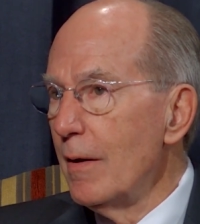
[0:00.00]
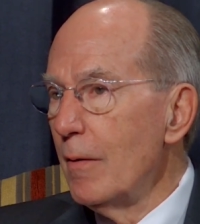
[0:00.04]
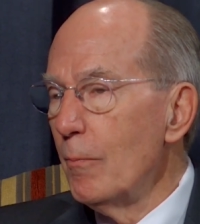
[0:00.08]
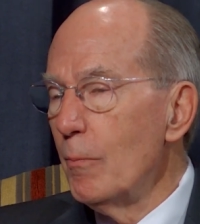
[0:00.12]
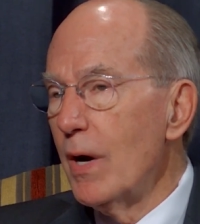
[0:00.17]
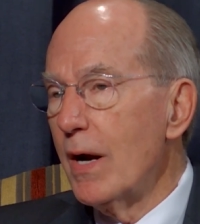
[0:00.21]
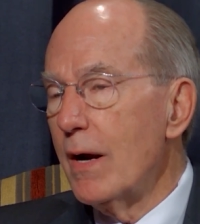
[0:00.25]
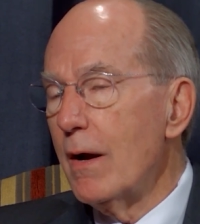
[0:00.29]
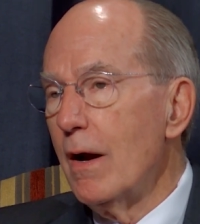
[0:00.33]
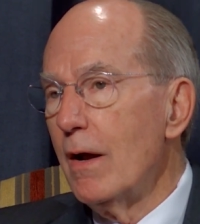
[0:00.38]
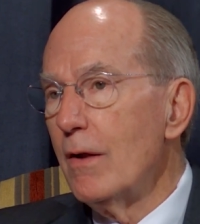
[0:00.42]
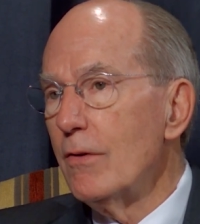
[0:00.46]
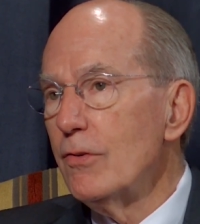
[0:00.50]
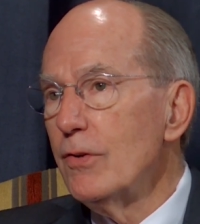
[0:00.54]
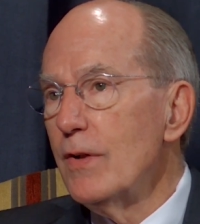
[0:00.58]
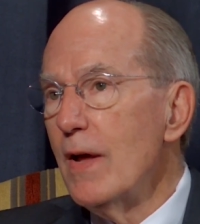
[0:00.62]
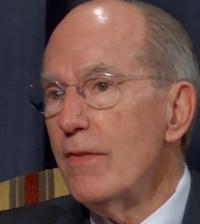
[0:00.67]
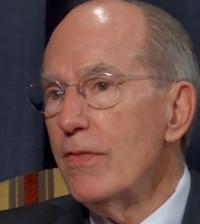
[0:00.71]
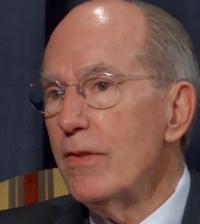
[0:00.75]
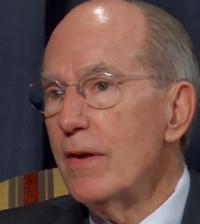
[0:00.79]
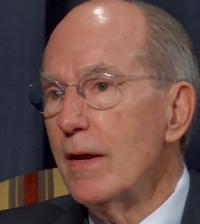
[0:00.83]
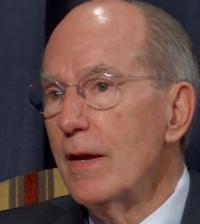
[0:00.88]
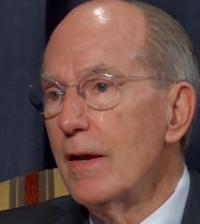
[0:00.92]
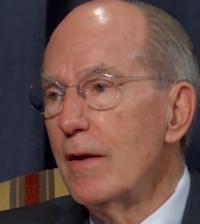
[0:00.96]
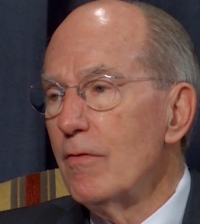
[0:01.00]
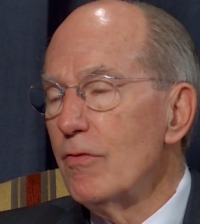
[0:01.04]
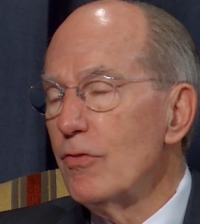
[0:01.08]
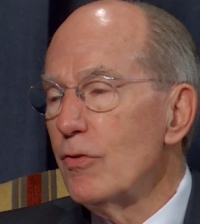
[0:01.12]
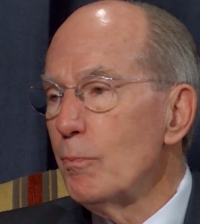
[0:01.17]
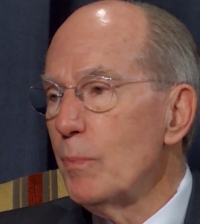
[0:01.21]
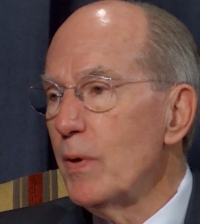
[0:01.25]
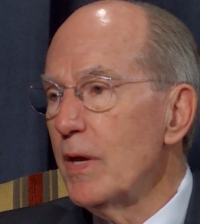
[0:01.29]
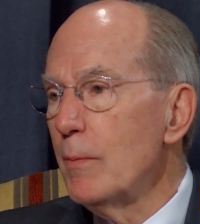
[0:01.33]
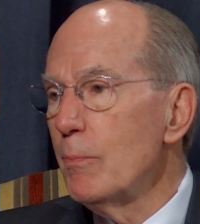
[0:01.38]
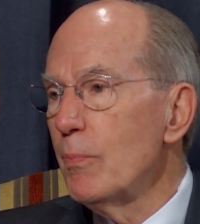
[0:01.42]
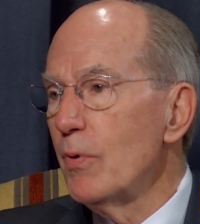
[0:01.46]
because nothing gives
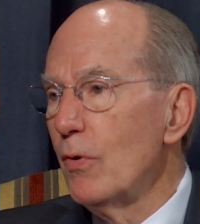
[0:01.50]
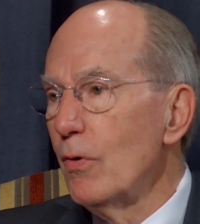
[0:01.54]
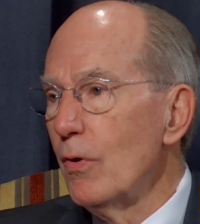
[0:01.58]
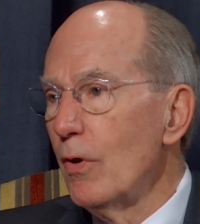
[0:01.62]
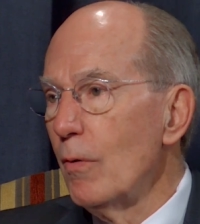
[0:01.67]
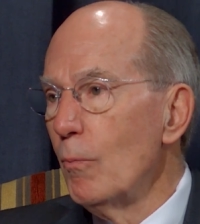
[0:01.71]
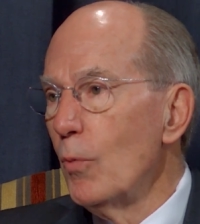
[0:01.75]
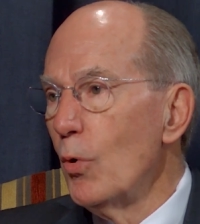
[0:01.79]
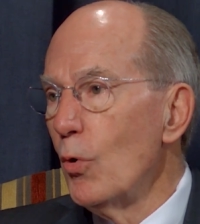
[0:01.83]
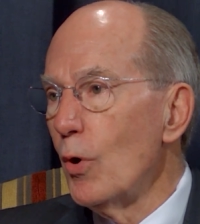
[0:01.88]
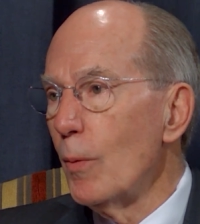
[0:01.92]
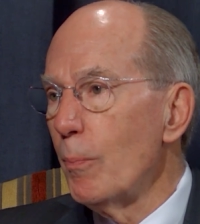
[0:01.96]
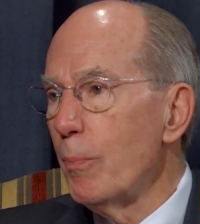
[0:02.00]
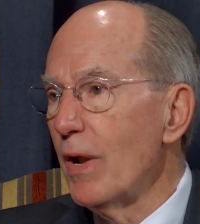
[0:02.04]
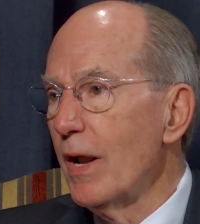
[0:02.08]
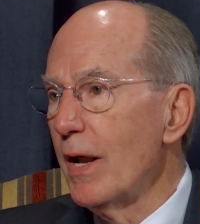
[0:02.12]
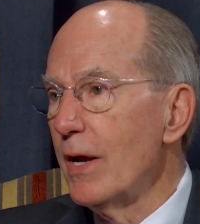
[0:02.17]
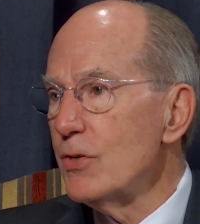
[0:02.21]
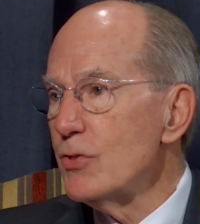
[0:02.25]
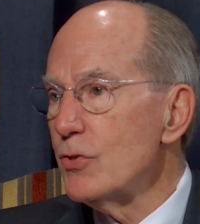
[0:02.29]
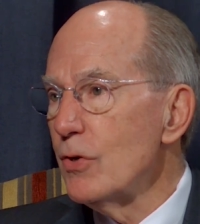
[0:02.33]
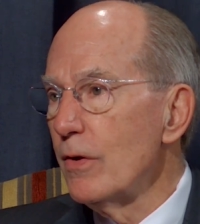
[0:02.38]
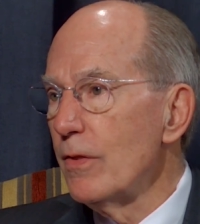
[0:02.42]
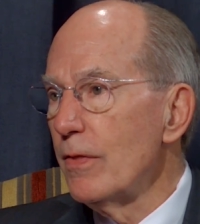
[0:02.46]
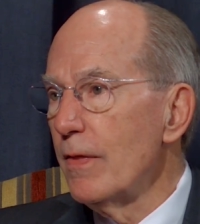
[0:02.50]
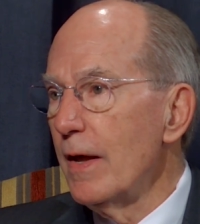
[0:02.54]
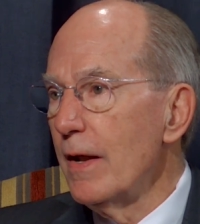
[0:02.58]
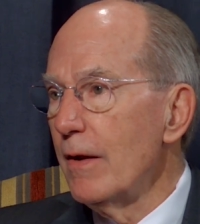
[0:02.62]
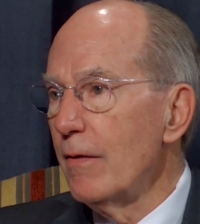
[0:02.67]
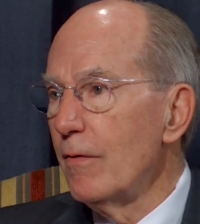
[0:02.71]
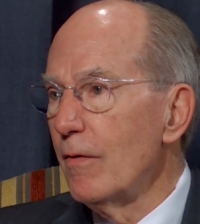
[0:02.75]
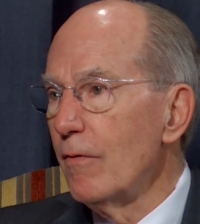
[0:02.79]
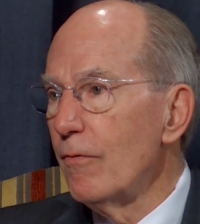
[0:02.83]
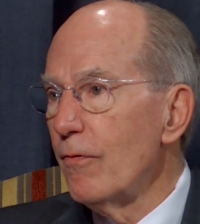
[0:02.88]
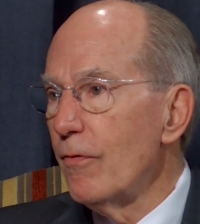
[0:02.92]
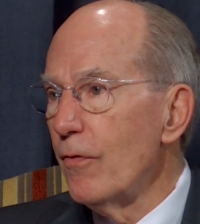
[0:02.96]
people more pleasure
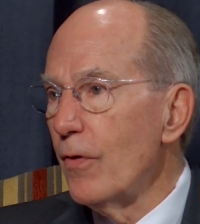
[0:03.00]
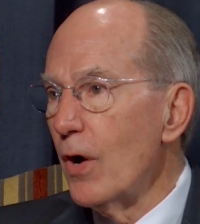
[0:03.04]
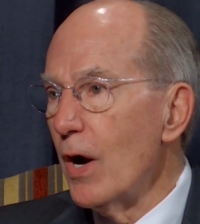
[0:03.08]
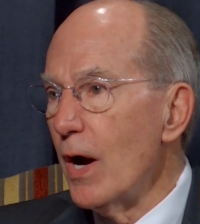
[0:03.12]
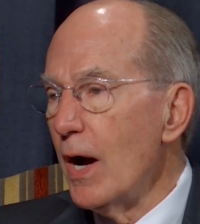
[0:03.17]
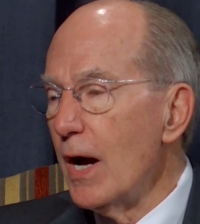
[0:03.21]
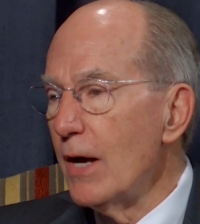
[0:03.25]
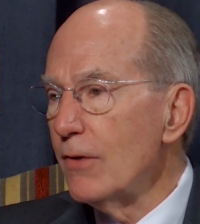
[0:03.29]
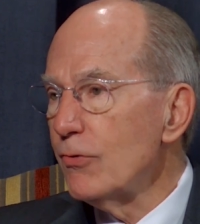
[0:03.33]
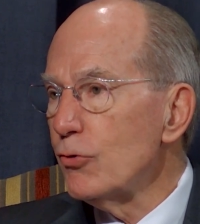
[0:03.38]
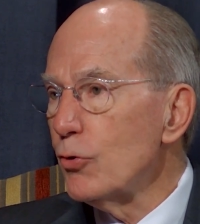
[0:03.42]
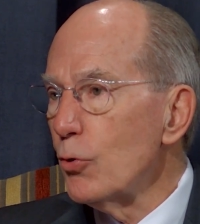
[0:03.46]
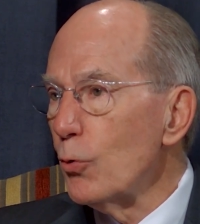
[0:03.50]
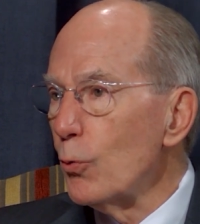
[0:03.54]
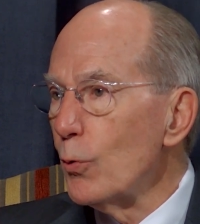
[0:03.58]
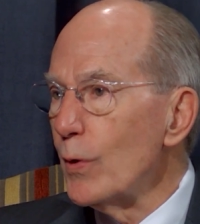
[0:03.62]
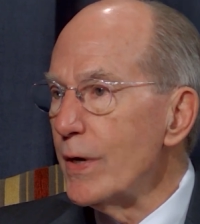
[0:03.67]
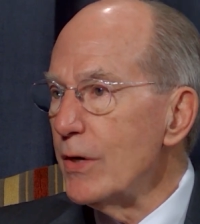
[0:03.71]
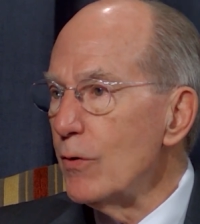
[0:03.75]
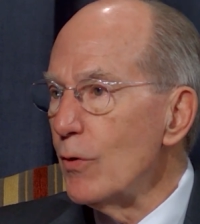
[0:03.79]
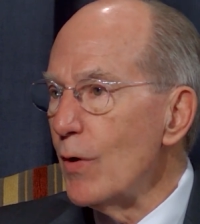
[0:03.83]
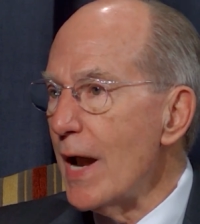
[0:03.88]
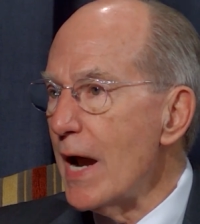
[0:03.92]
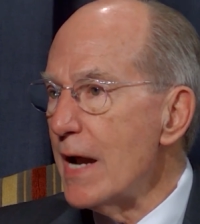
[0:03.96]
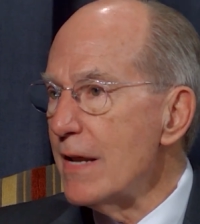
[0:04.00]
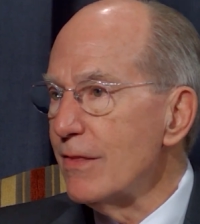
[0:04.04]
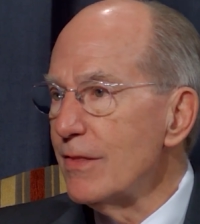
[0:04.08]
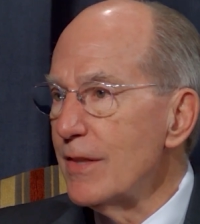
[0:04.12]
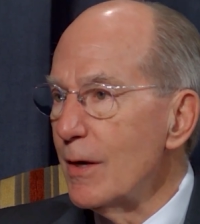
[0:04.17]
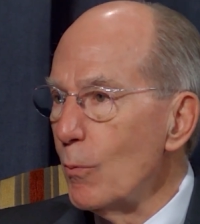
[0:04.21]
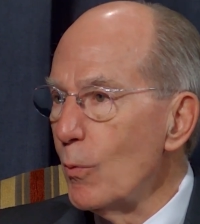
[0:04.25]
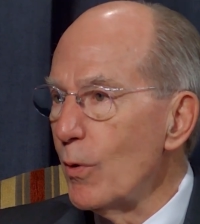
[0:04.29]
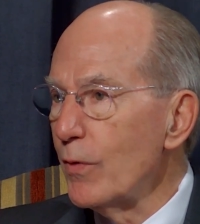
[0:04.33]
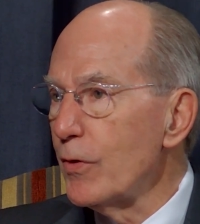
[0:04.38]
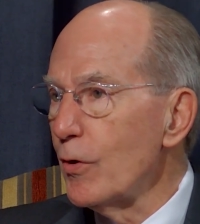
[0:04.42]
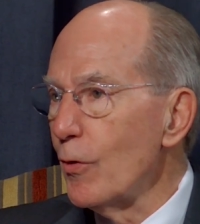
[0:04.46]
than for us to reunite
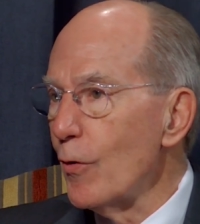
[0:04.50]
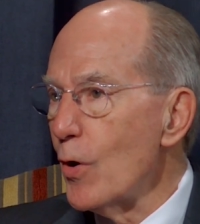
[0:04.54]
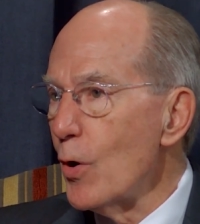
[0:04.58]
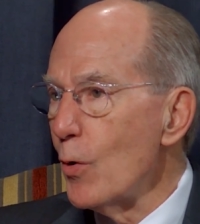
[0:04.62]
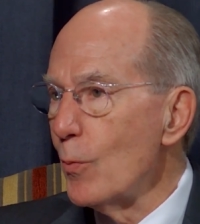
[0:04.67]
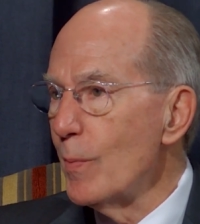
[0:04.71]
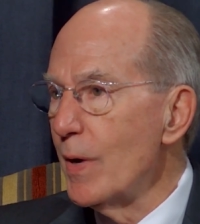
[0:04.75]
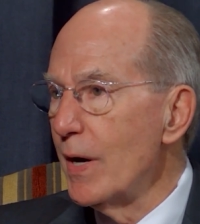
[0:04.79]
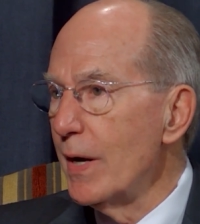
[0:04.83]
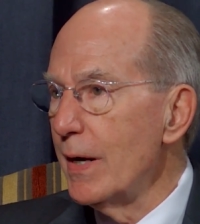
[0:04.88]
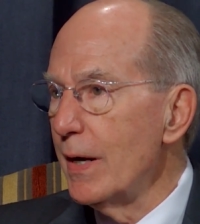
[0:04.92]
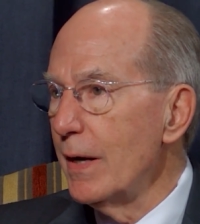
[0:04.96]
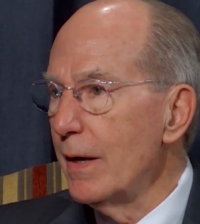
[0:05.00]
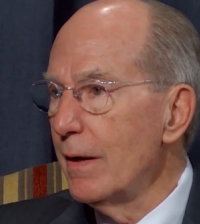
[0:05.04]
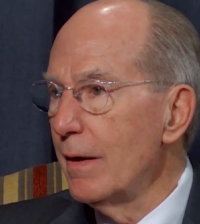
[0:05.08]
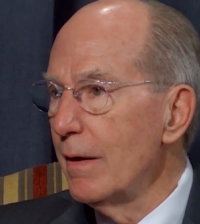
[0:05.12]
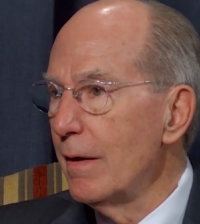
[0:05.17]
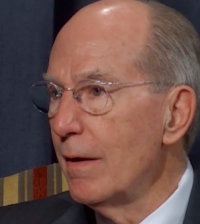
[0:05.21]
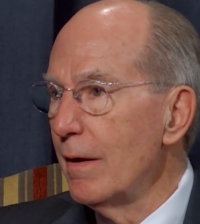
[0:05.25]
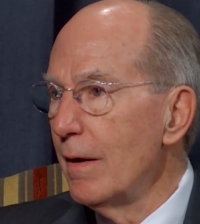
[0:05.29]
them with their own money.